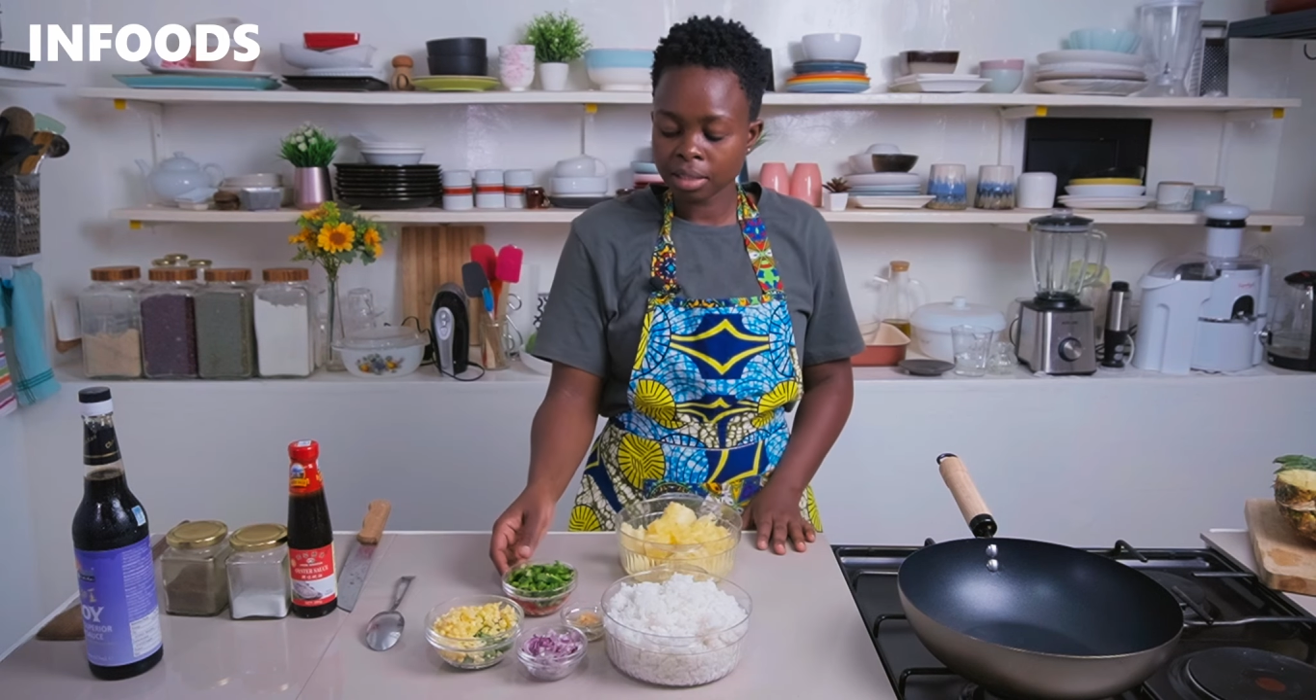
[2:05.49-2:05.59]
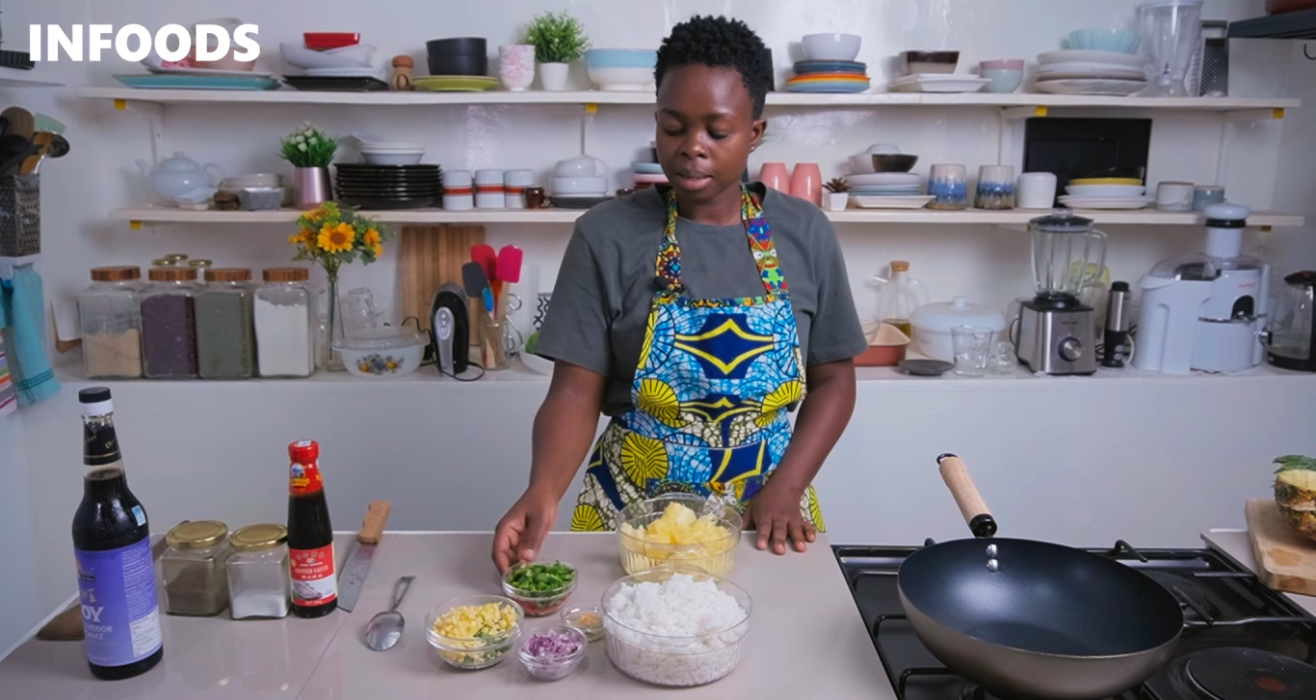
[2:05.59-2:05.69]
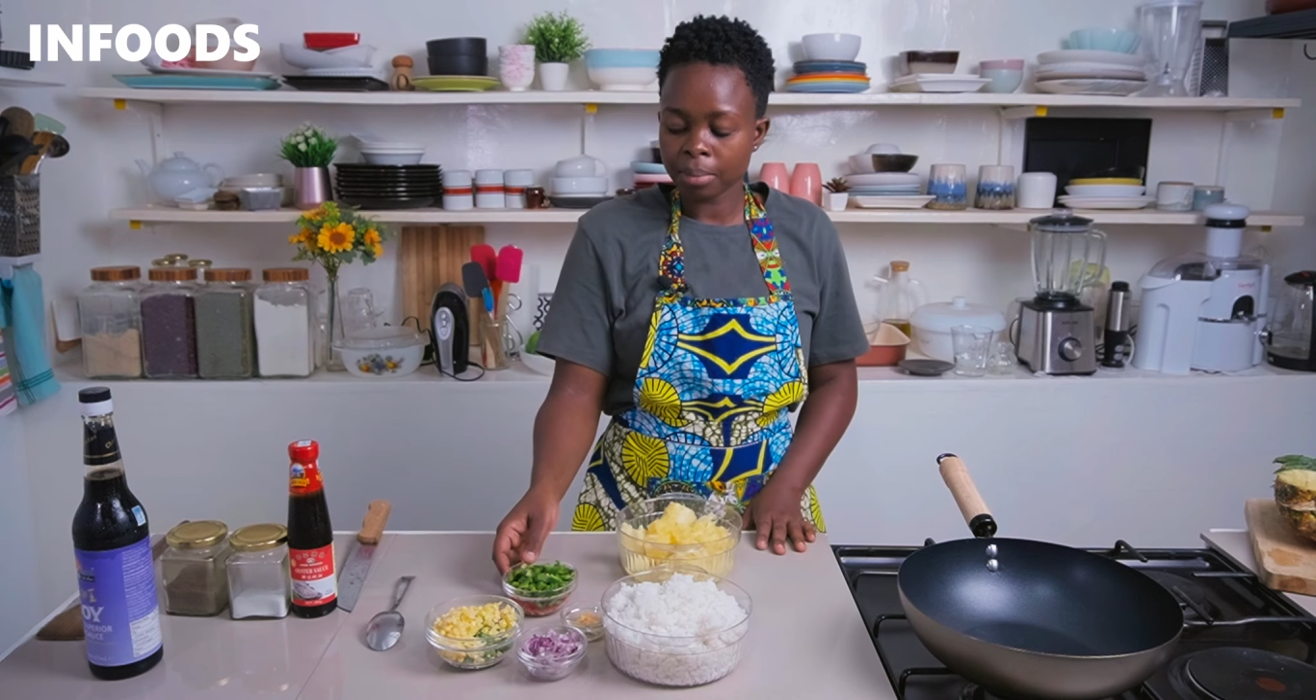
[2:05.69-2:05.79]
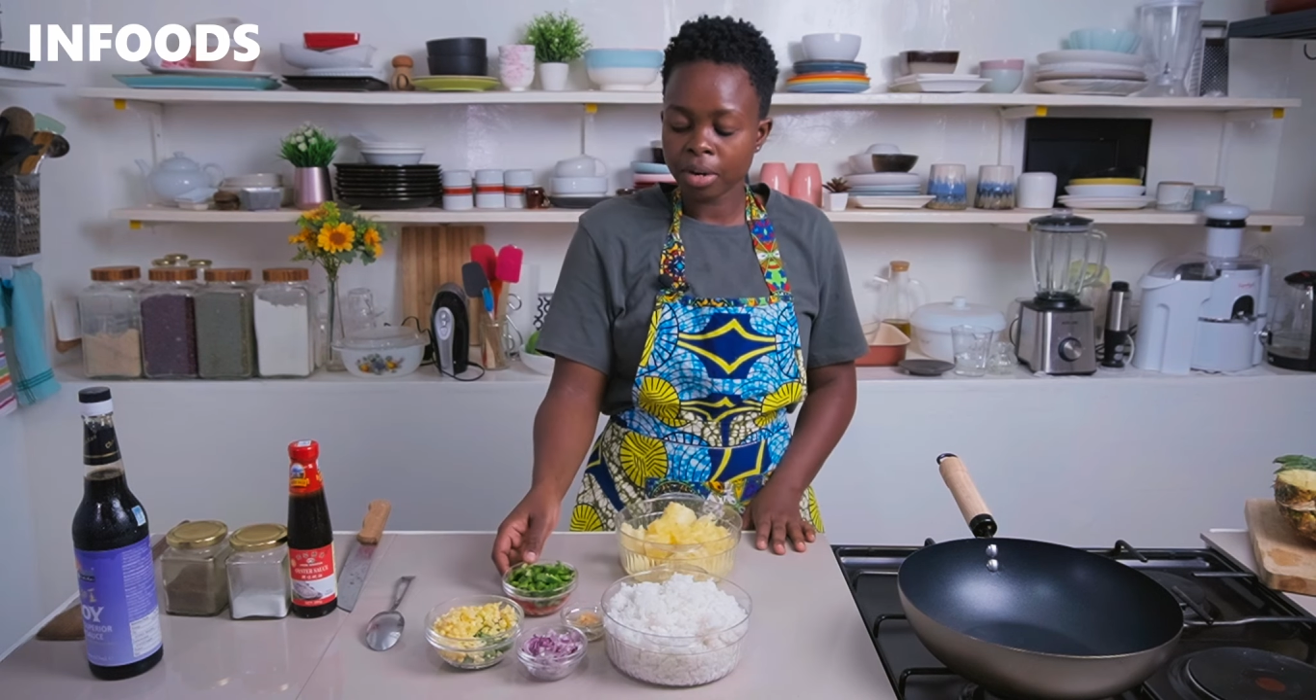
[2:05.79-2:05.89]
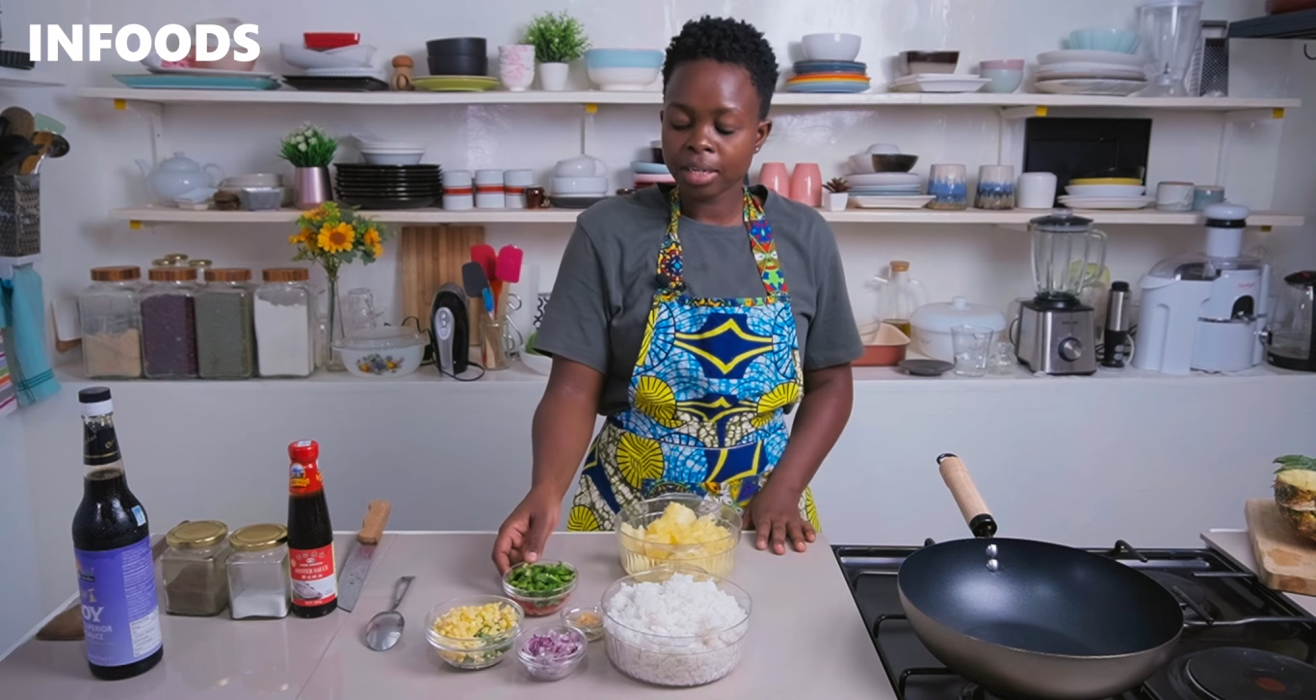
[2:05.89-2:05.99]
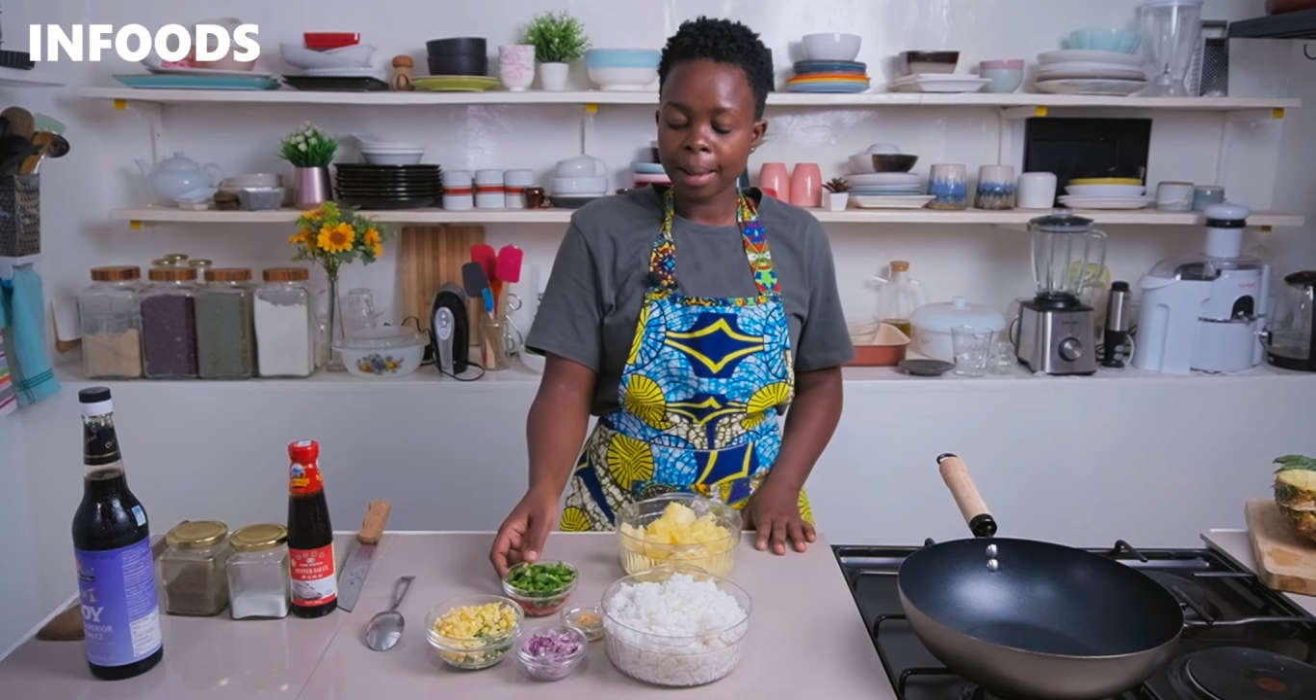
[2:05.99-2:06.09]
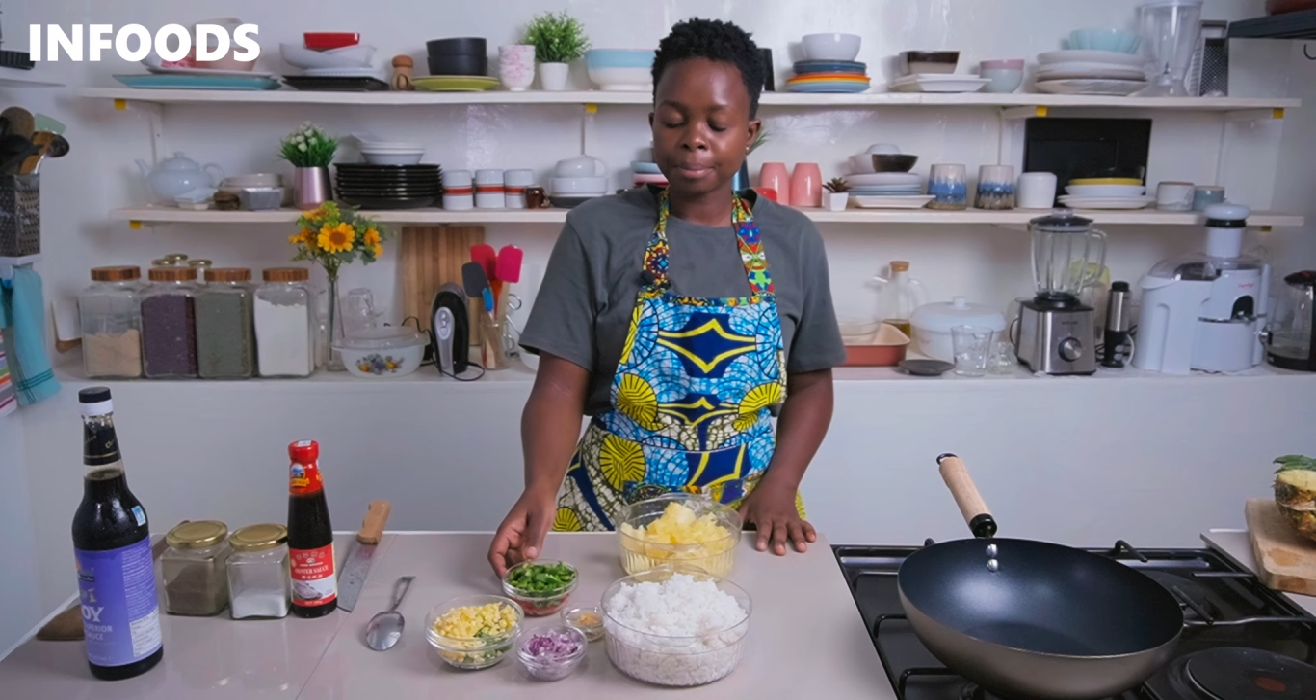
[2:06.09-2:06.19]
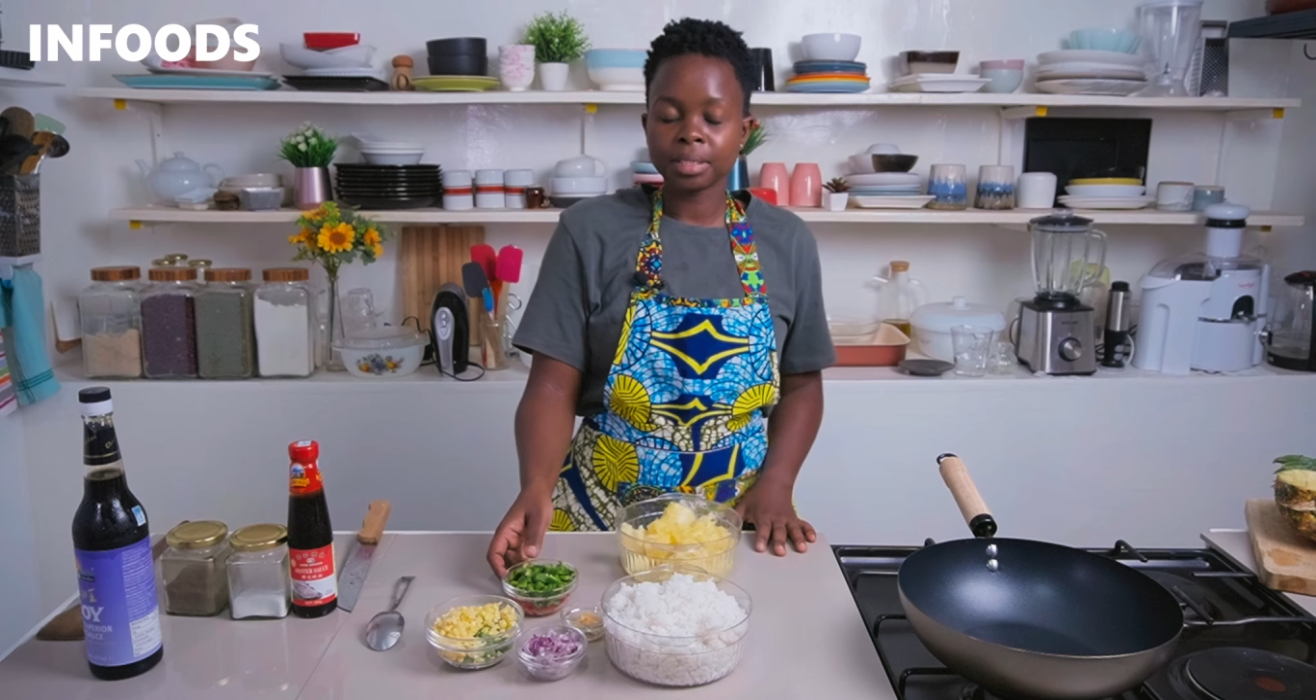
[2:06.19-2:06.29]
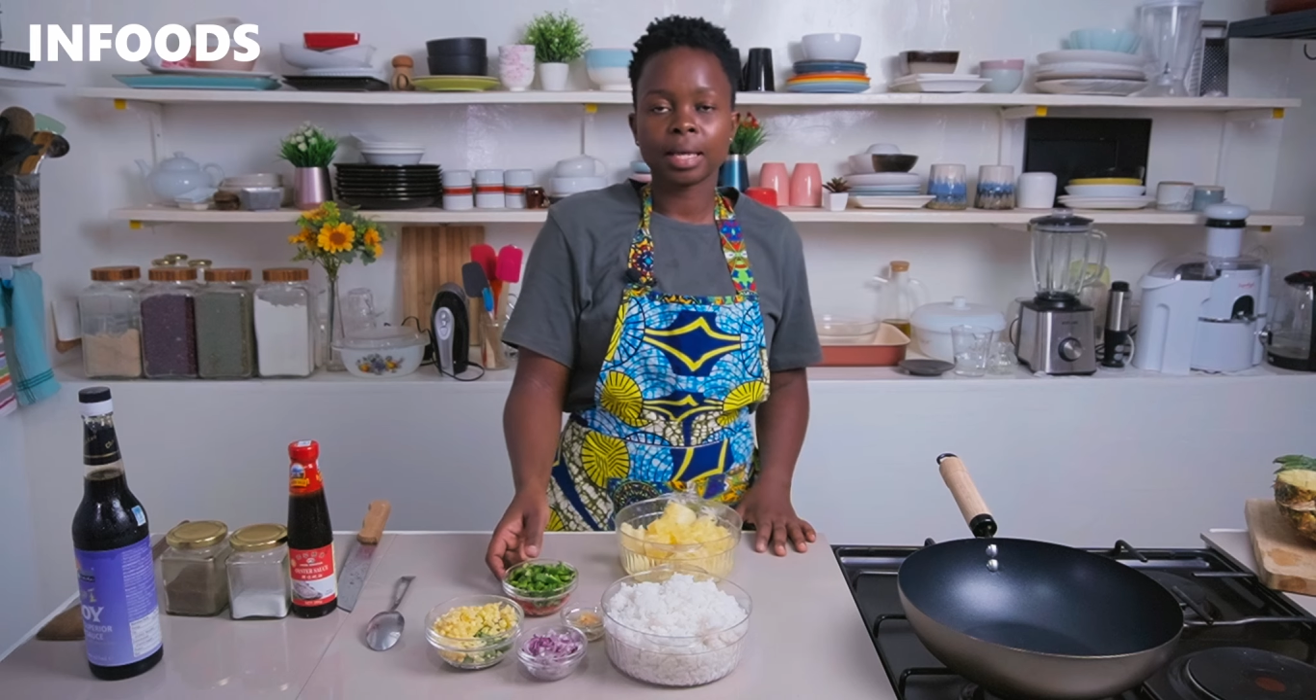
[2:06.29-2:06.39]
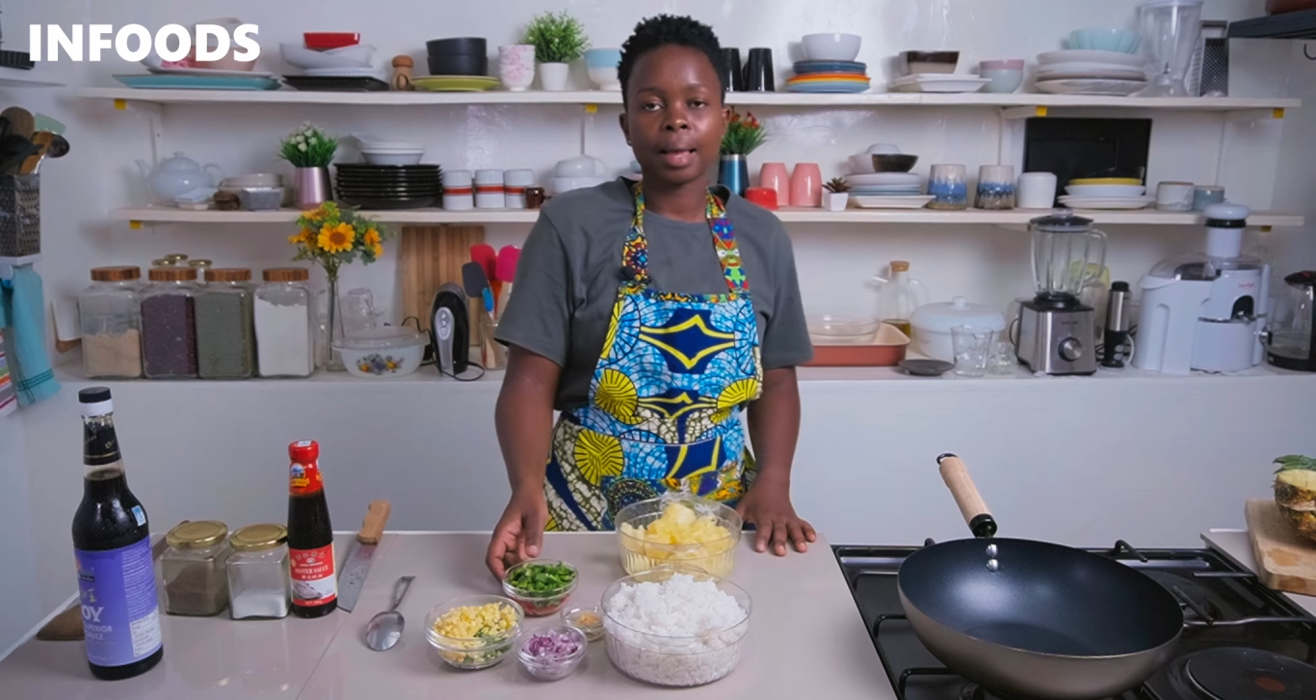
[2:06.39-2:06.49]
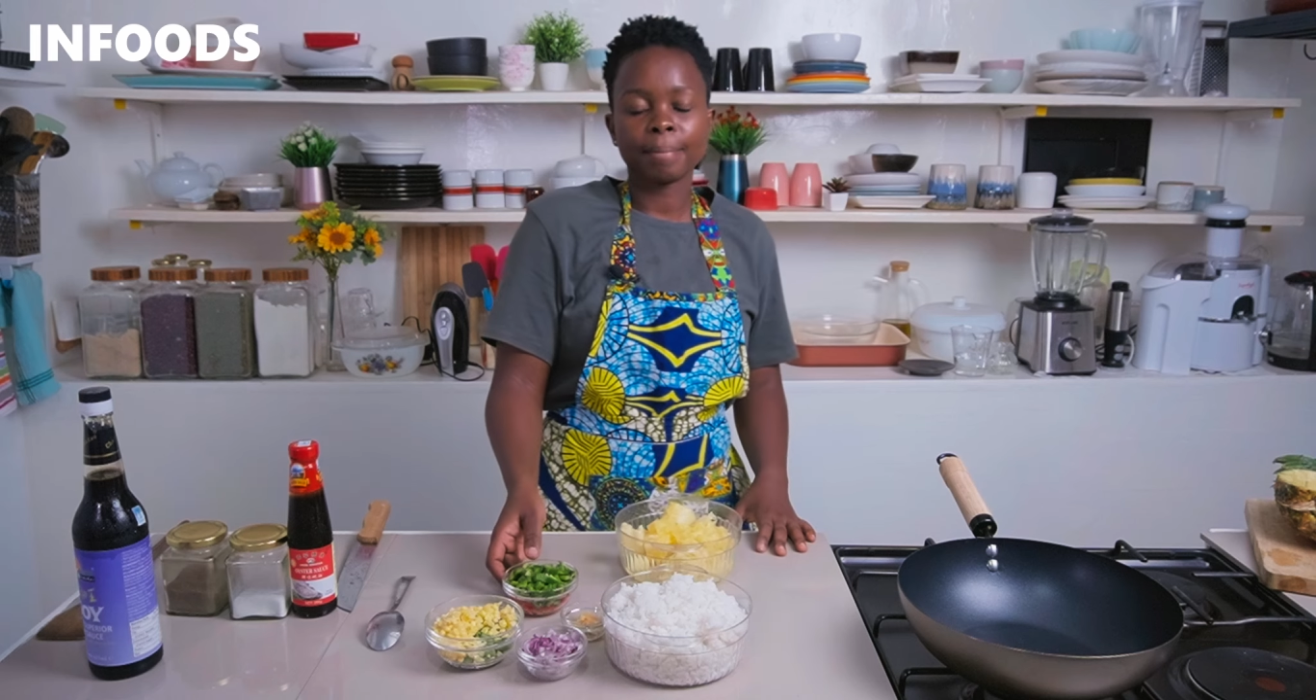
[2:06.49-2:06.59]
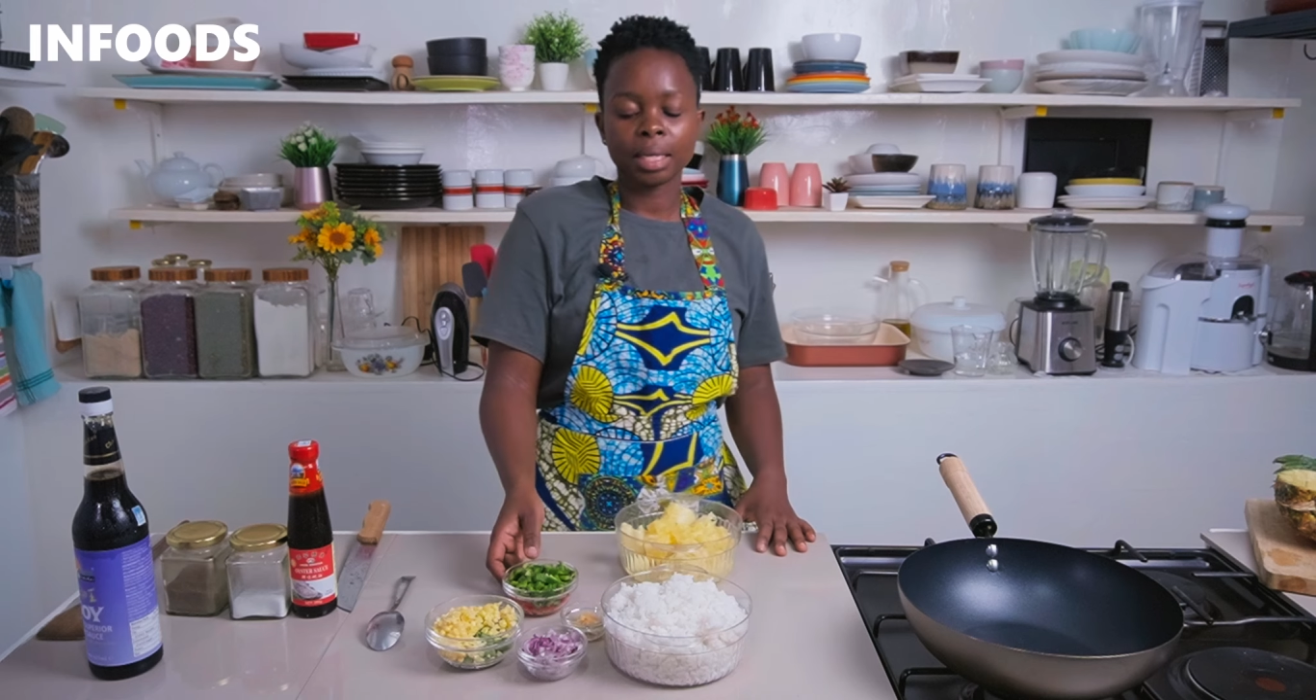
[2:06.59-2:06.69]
some red capsicum